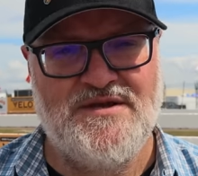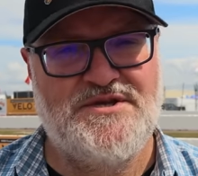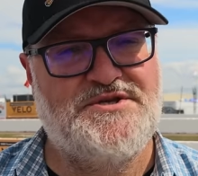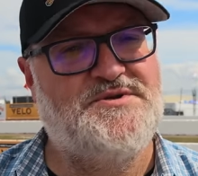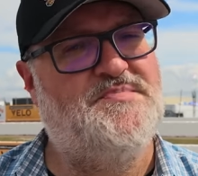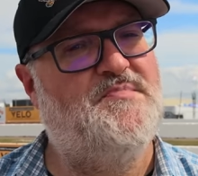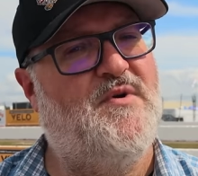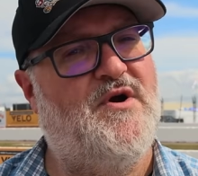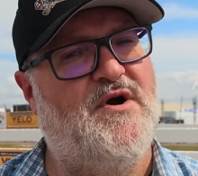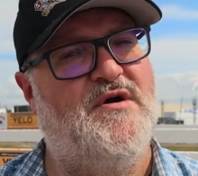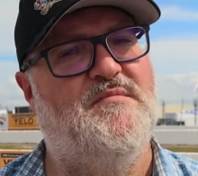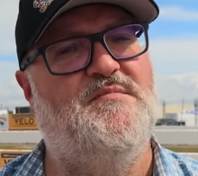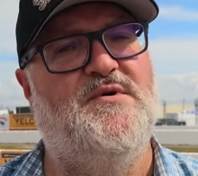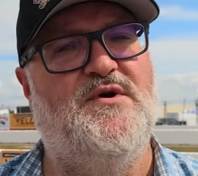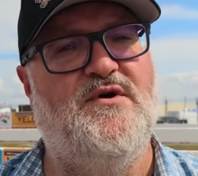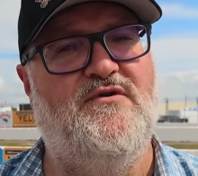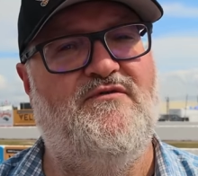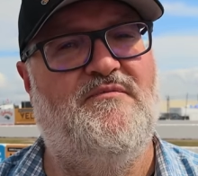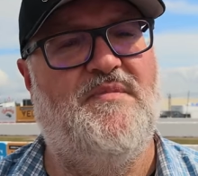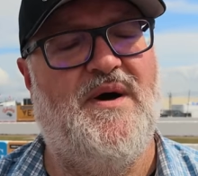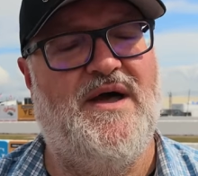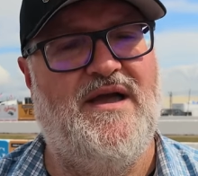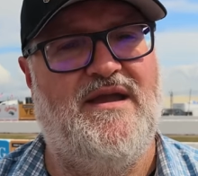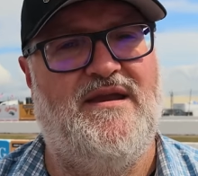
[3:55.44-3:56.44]
smart
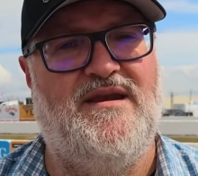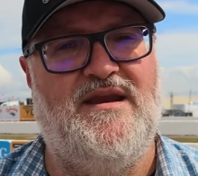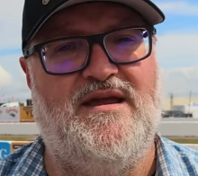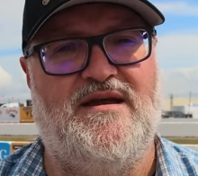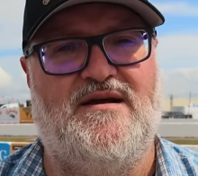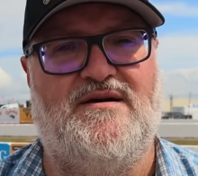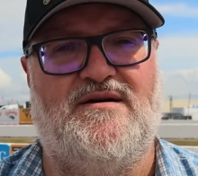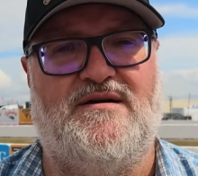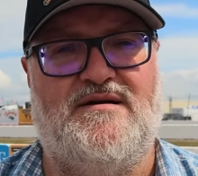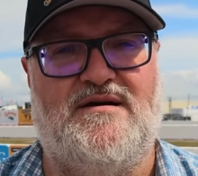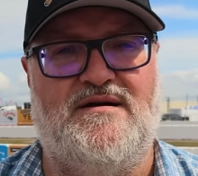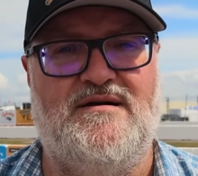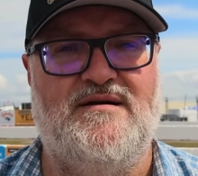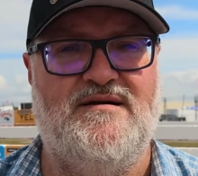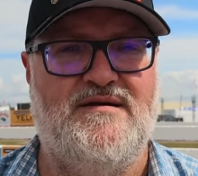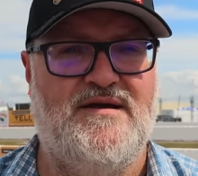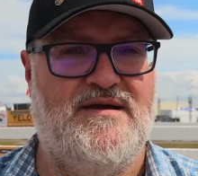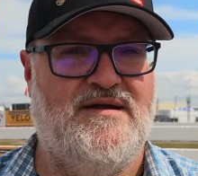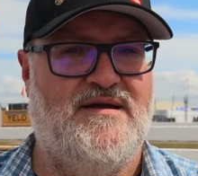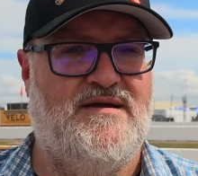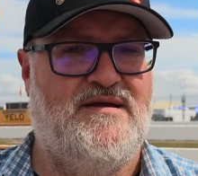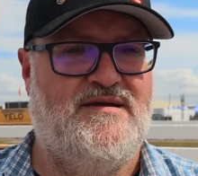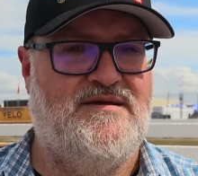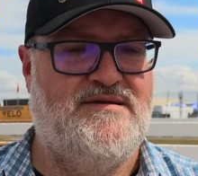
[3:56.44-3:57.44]
move by IndyCar,
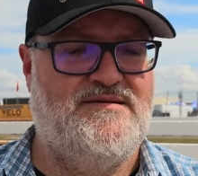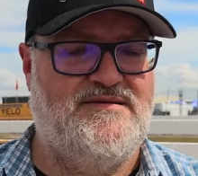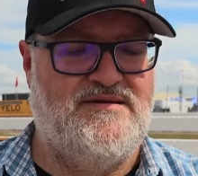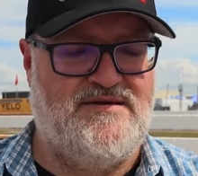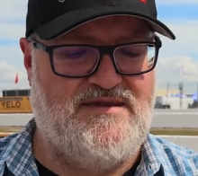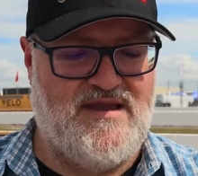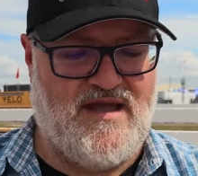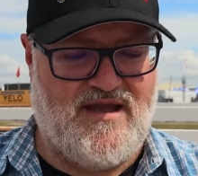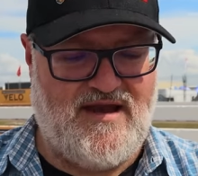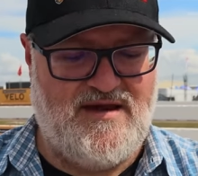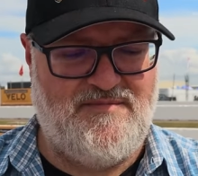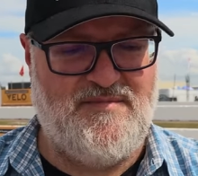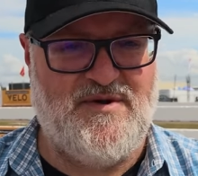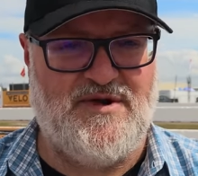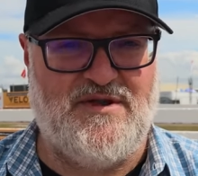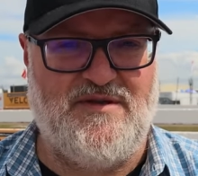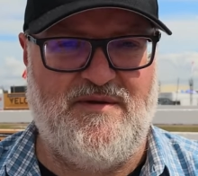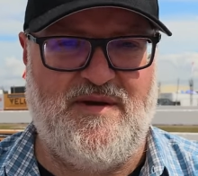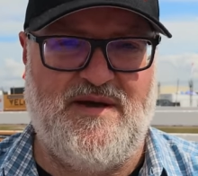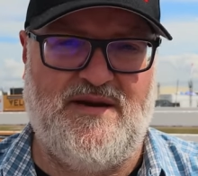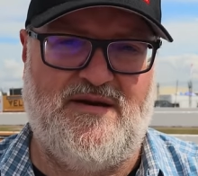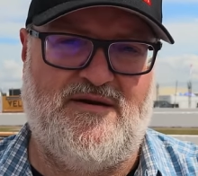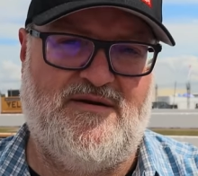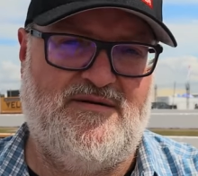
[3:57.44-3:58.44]
nine
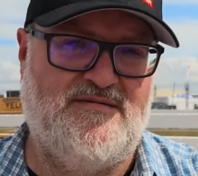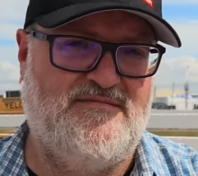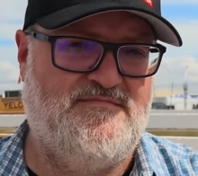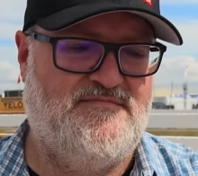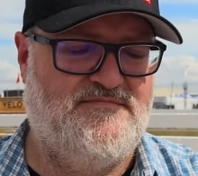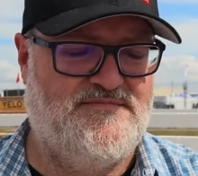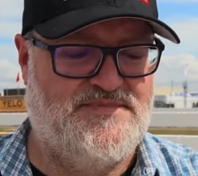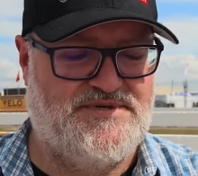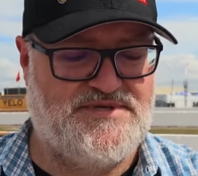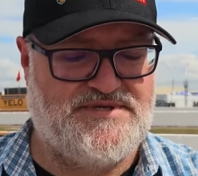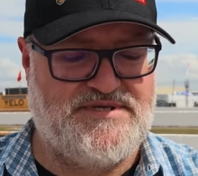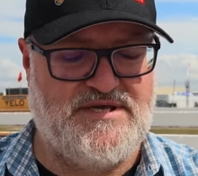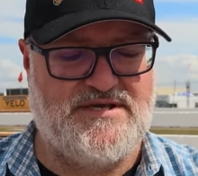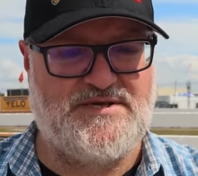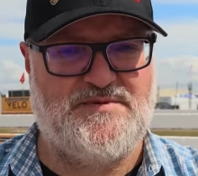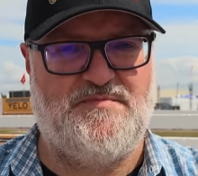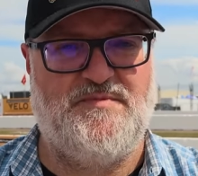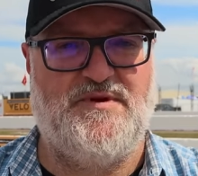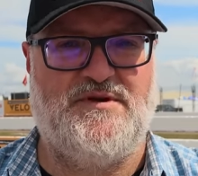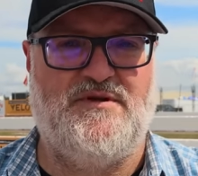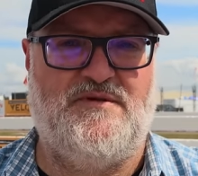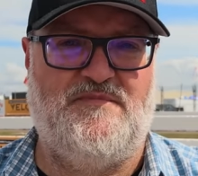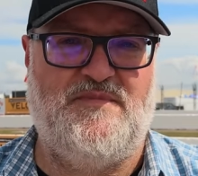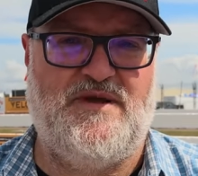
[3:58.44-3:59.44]
millimeter, six
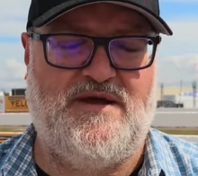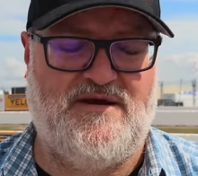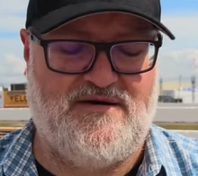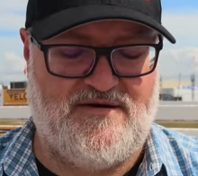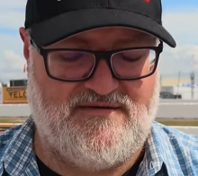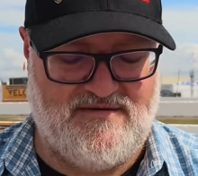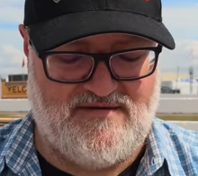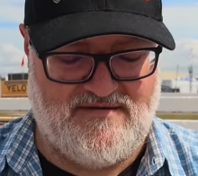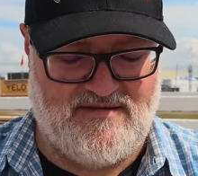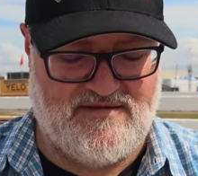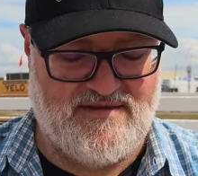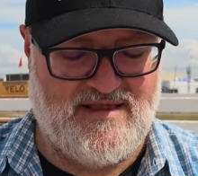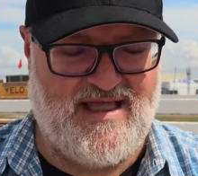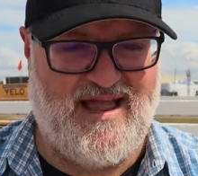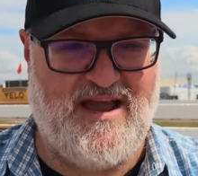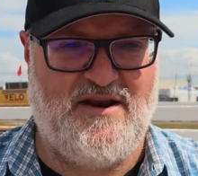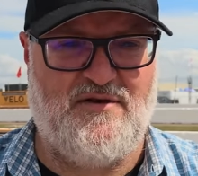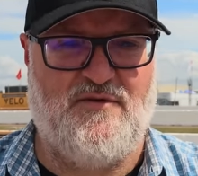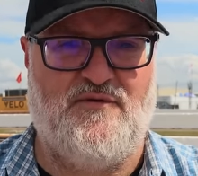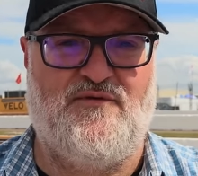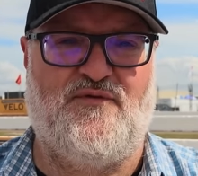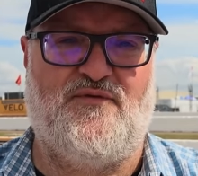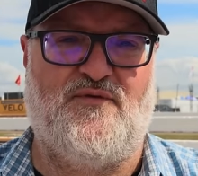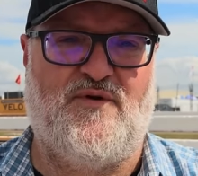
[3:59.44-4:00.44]
millimeter,
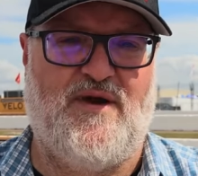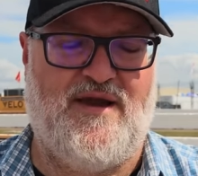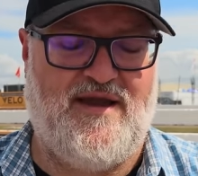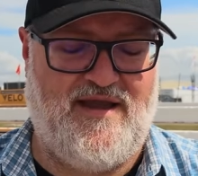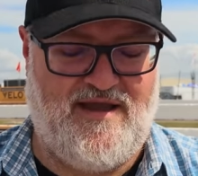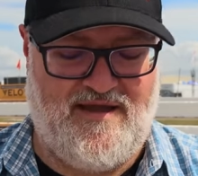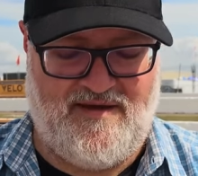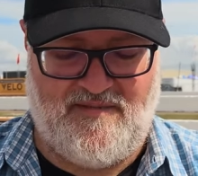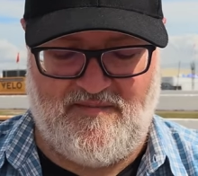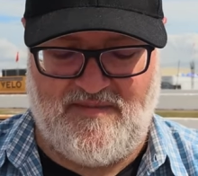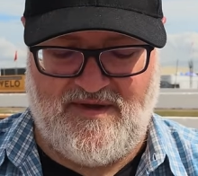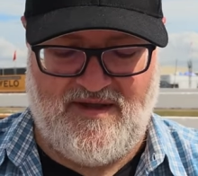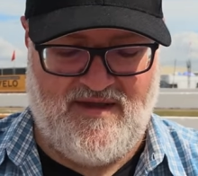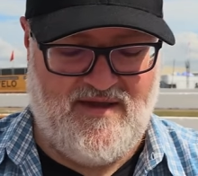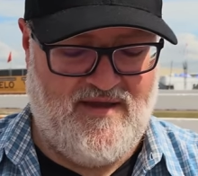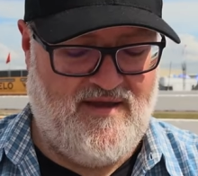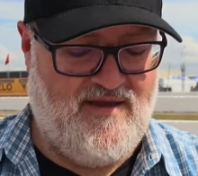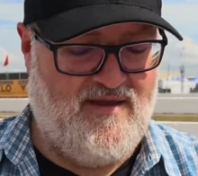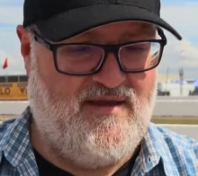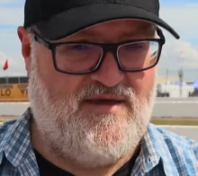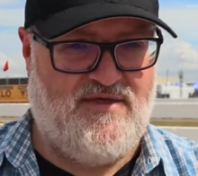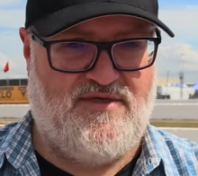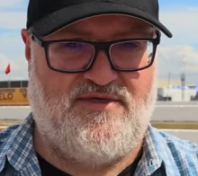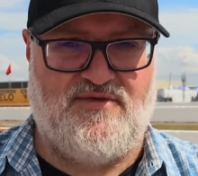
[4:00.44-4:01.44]
lighter frame,
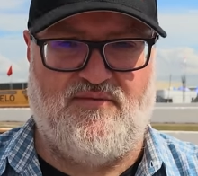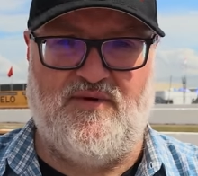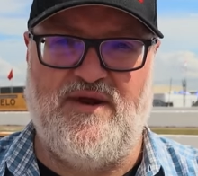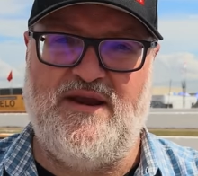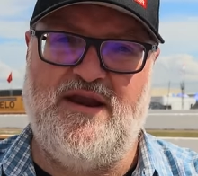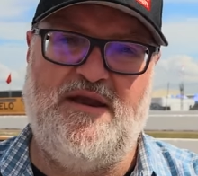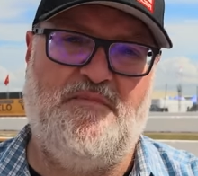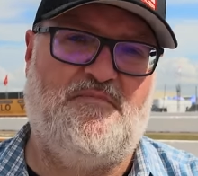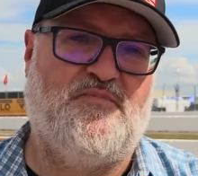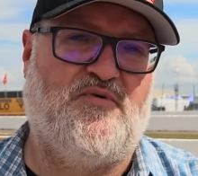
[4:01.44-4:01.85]
three D